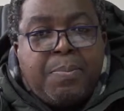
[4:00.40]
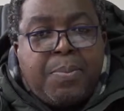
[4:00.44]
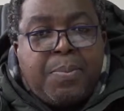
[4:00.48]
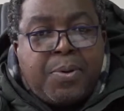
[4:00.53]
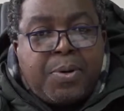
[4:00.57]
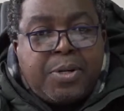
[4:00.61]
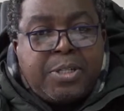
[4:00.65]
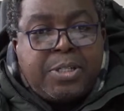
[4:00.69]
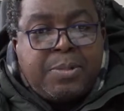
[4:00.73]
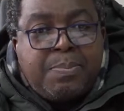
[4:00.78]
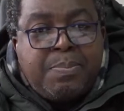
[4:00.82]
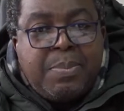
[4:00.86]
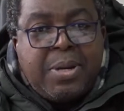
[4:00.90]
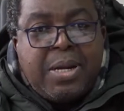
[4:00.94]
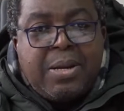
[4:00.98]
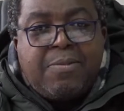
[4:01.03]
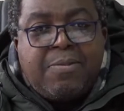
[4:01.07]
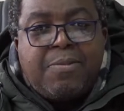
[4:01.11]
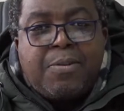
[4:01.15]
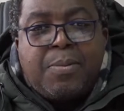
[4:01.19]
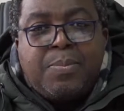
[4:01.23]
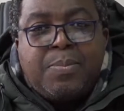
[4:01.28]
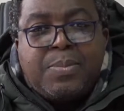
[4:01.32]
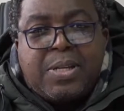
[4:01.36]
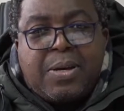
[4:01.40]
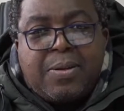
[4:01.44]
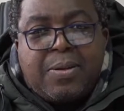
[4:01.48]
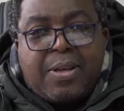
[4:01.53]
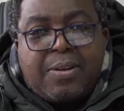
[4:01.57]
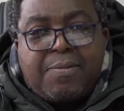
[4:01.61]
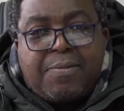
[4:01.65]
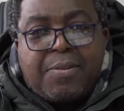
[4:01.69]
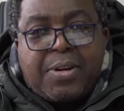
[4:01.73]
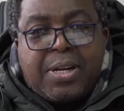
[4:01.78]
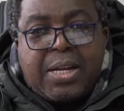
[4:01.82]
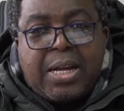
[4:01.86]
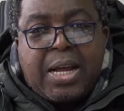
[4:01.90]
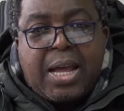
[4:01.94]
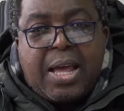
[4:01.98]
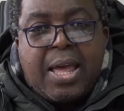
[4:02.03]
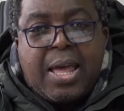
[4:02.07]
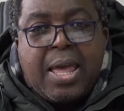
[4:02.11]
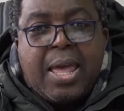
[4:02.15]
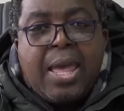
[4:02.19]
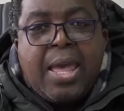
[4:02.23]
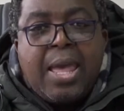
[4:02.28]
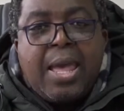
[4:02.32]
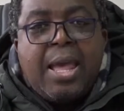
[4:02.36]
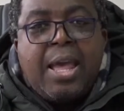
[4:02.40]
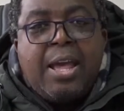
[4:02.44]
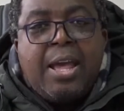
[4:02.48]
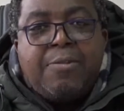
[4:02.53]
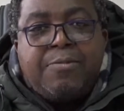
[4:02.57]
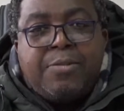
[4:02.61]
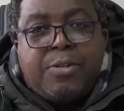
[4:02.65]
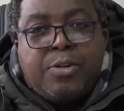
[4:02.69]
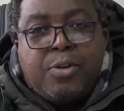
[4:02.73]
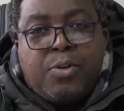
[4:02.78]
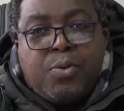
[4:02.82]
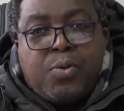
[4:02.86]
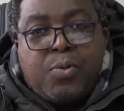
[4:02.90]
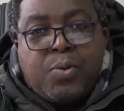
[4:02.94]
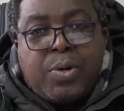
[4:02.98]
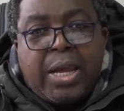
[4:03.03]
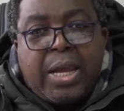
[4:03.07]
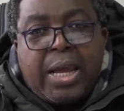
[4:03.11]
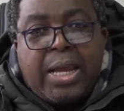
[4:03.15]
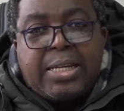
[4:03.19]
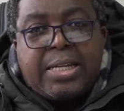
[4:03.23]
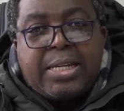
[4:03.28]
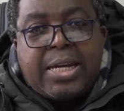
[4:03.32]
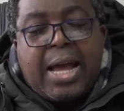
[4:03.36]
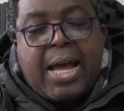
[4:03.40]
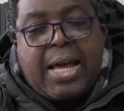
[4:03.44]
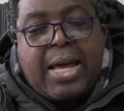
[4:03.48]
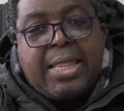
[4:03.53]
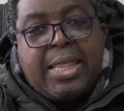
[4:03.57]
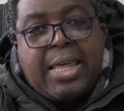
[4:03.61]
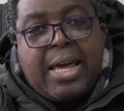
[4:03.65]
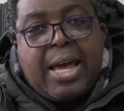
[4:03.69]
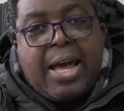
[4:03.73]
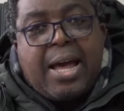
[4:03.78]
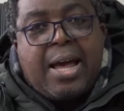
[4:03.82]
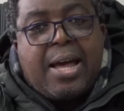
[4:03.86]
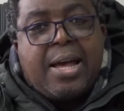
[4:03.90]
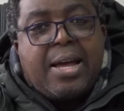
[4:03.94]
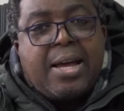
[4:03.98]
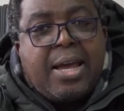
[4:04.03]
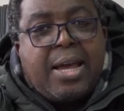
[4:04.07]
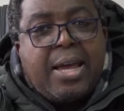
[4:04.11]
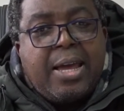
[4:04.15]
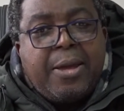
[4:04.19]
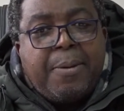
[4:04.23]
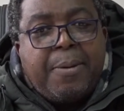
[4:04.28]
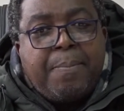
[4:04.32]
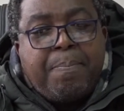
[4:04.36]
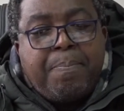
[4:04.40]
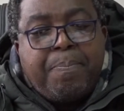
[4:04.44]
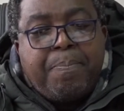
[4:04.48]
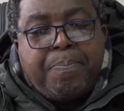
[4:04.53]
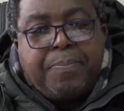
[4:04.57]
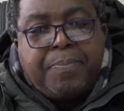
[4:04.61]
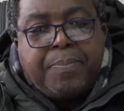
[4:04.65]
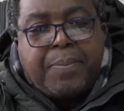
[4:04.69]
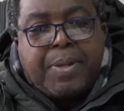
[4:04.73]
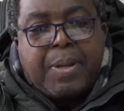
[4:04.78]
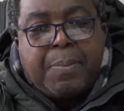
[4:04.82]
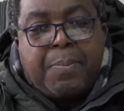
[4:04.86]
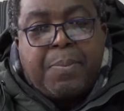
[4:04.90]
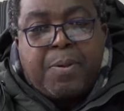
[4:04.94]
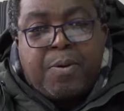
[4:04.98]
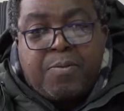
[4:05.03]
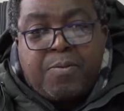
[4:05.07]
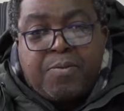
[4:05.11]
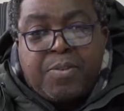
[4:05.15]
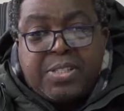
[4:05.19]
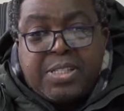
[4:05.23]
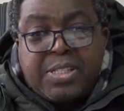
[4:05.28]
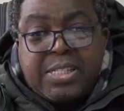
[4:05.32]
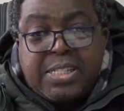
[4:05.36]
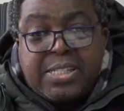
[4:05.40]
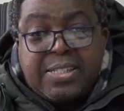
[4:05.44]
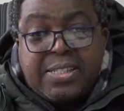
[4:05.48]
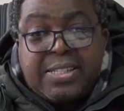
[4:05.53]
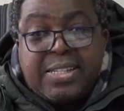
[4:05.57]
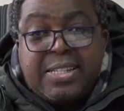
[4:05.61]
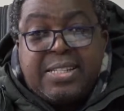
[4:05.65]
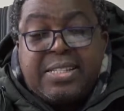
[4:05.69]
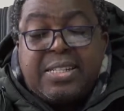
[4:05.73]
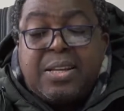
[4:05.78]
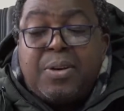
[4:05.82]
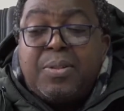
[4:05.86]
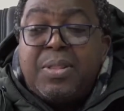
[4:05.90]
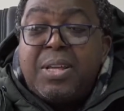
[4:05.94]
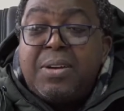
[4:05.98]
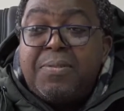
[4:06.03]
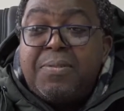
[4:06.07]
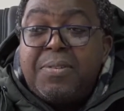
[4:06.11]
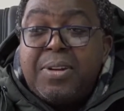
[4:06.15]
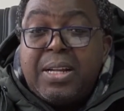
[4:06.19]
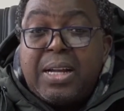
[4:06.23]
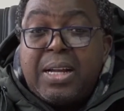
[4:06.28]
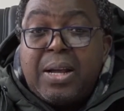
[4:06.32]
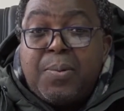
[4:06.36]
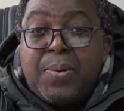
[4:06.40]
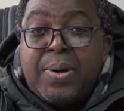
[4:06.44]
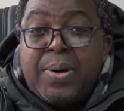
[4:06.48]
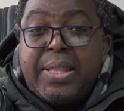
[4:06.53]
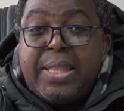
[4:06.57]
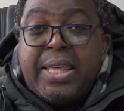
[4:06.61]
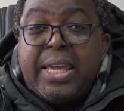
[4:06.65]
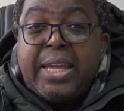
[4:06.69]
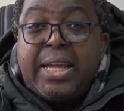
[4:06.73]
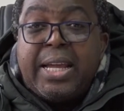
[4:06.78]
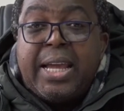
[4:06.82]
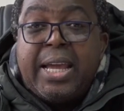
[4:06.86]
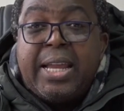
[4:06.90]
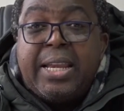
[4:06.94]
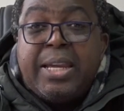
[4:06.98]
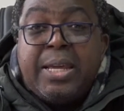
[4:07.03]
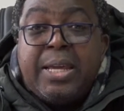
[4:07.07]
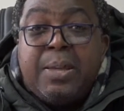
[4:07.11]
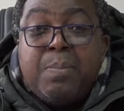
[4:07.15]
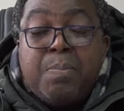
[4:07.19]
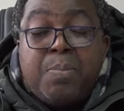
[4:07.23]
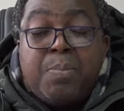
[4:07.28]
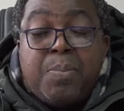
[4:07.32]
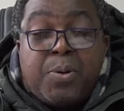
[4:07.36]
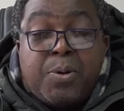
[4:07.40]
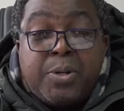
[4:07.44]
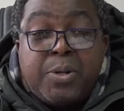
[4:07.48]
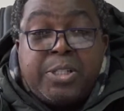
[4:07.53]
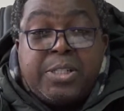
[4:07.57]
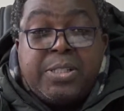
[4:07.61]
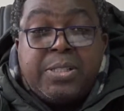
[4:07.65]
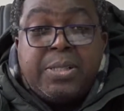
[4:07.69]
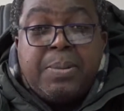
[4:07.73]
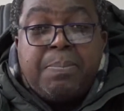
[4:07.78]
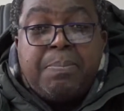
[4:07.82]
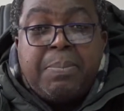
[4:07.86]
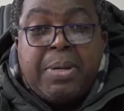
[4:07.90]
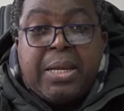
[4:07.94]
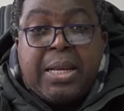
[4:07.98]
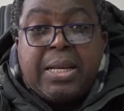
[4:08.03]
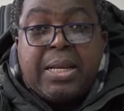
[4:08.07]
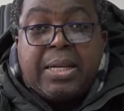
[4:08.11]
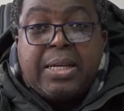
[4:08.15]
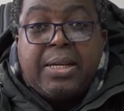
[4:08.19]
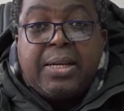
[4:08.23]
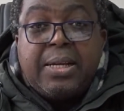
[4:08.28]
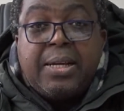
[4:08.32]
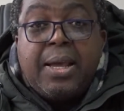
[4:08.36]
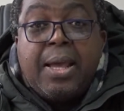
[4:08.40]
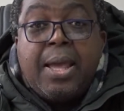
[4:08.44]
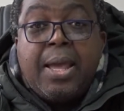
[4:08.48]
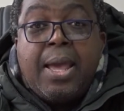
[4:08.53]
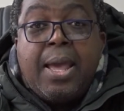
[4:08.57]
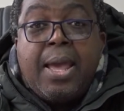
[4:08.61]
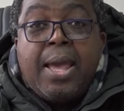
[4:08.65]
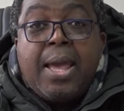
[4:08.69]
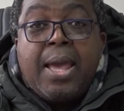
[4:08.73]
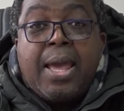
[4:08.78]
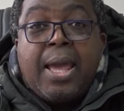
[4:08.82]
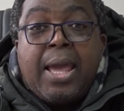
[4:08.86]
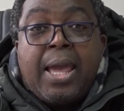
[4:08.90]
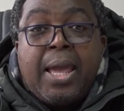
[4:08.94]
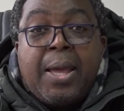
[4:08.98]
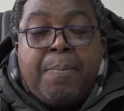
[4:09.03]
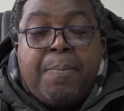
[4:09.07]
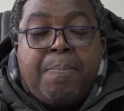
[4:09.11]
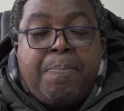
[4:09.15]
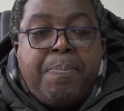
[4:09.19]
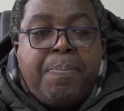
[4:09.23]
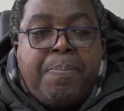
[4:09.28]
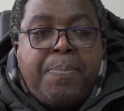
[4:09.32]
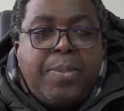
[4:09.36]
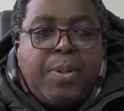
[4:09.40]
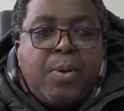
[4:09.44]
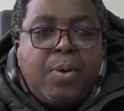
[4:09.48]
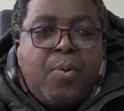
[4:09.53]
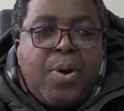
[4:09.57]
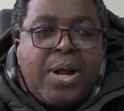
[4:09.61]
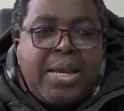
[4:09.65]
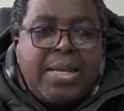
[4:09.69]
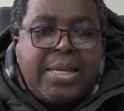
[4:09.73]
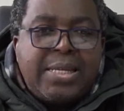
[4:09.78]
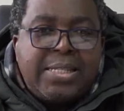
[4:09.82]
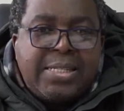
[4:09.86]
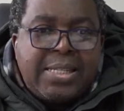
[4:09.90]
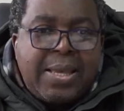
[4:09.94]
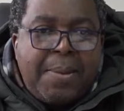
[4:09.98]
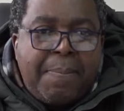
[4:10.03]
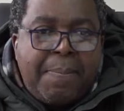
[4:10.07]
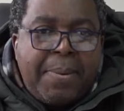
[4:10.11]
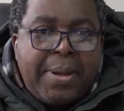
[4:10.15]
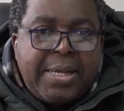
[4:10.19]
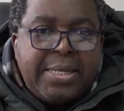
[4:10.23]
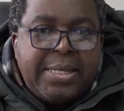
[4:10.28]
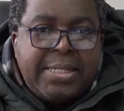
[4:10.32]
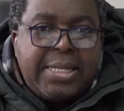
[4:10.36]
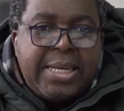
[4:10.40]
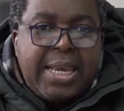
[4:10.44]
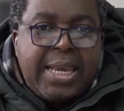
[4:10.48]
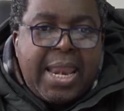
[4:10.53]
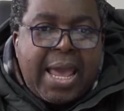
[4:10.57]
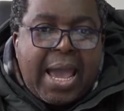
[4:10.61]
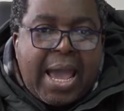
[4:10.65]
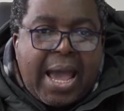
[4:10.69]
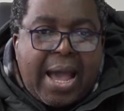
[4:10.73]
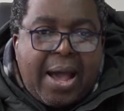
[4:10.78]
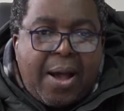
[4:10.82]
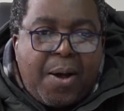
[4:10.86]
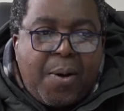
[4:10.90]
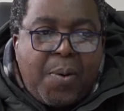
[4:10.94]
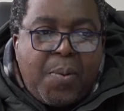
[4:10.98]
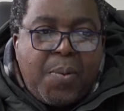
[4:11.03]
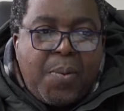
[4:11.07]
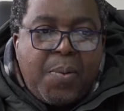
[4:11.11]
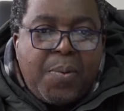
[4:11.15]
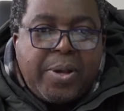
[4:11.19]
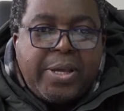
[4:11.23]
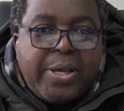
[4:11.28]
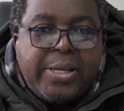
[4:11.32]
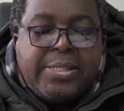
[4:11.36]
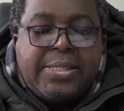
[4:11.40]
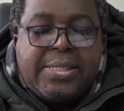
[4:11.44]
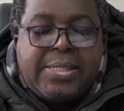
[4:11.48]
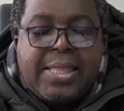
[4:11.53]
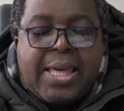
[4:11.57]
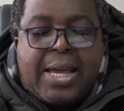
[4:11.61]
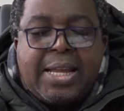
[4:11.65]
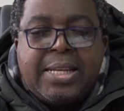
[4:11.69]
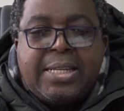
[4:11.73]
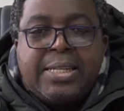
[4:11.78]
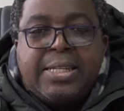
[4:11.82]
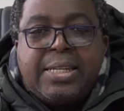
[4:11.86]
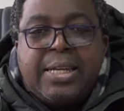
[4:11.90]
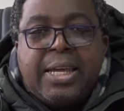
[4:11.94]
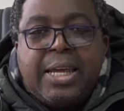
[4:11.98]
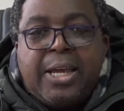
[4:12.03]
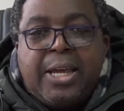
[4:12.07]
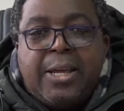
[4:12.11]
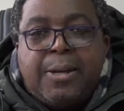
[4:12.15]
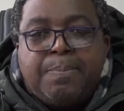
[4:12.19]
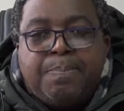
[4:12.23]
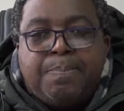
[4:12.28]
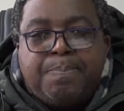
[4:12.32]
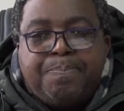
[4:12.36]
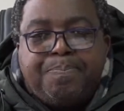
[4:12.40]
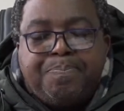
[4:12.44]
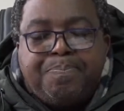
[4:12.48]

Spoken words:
import milk from South Africa have to look at other provinces in South Africa where they can import the milk. What has happened now is that a